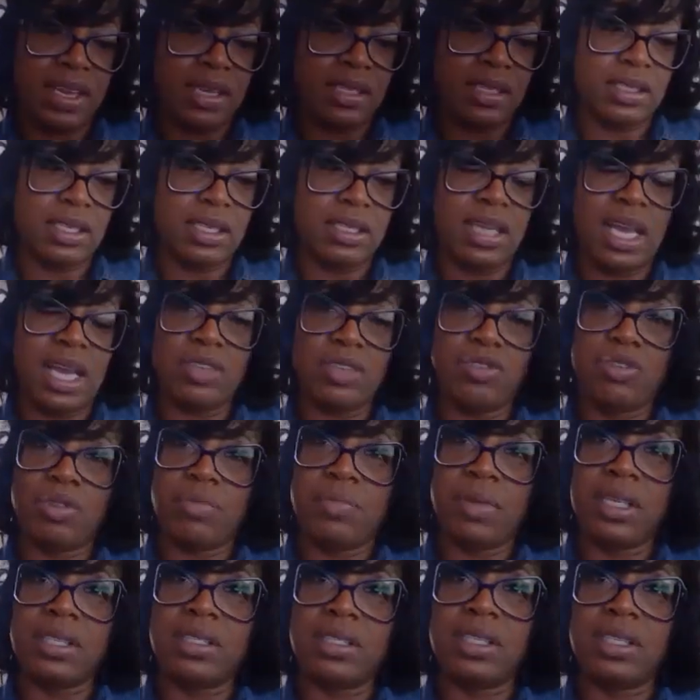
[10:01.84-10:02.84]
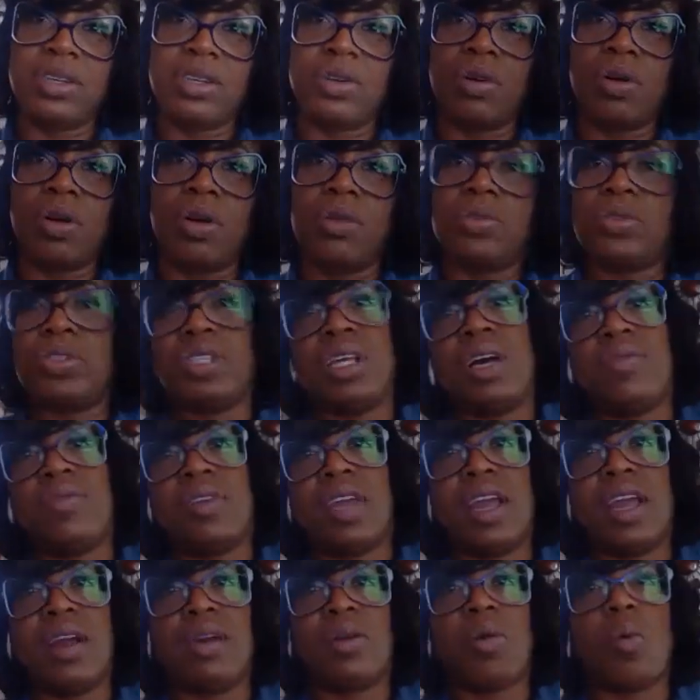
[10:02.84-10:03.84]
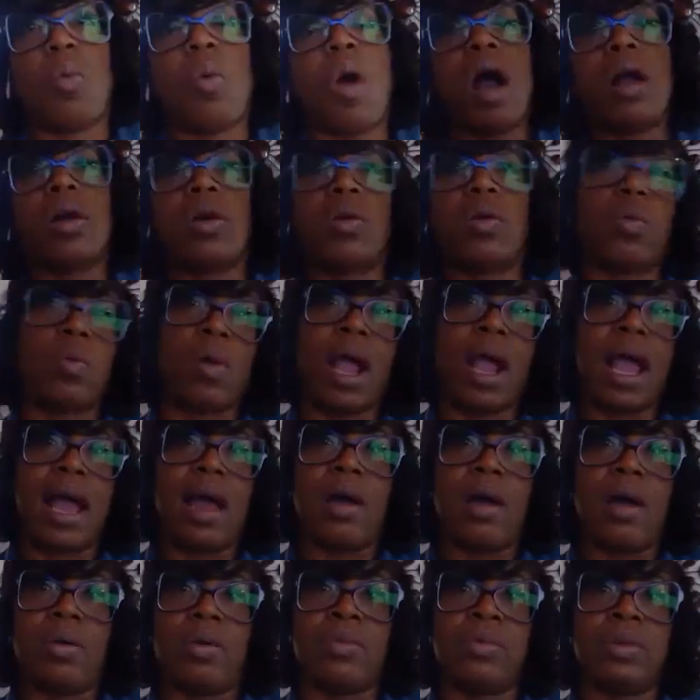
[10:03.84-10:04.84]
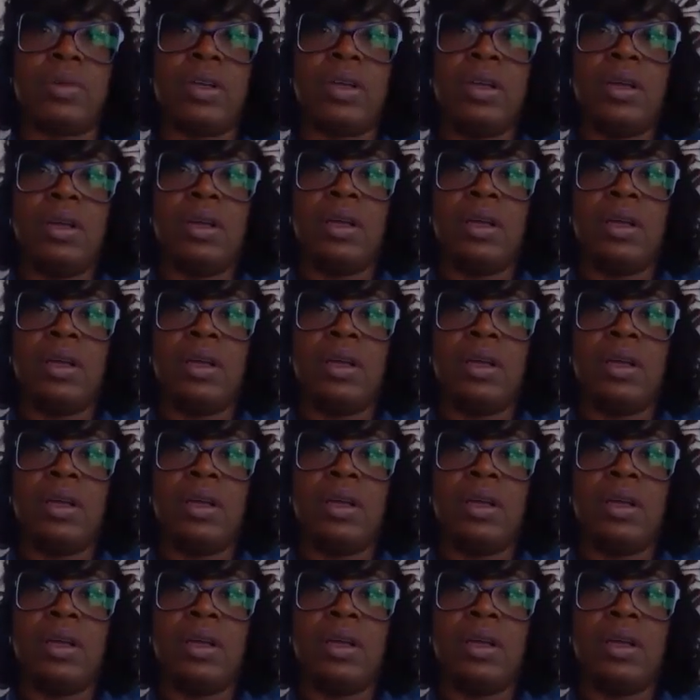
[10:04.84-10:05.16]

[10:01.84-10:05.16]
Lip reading: I think it's a detriment to your own self-care to walk around